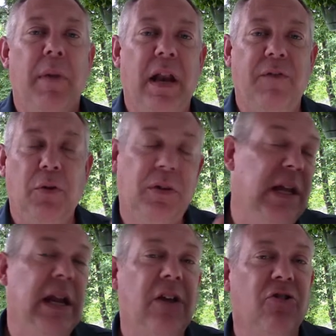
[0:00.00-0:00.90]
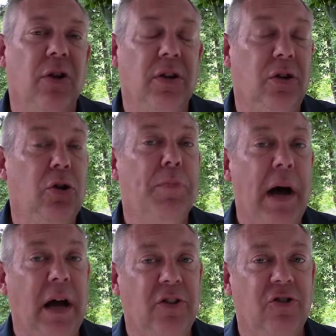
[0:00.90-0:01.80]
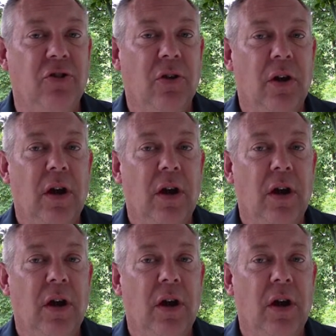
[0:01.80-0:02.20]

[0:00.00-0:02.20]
But if you denature it too much,